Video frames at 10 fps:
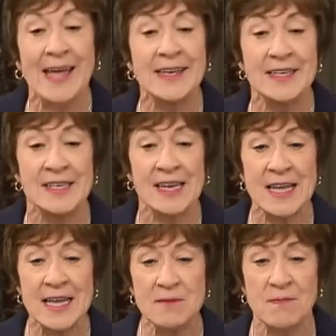
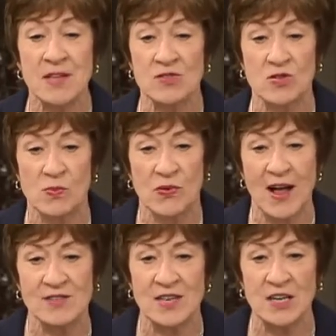Indeed, Mr.
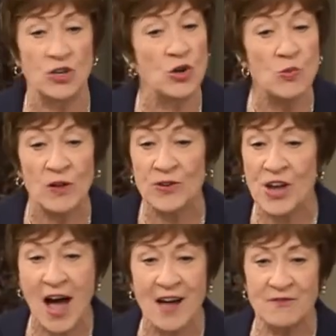President, you will
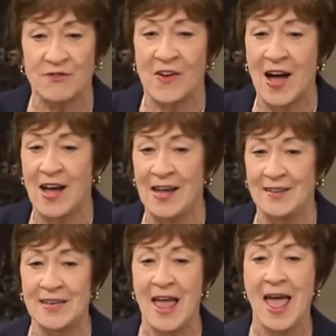not
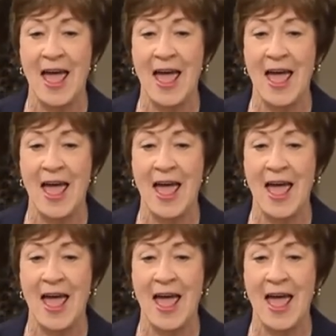find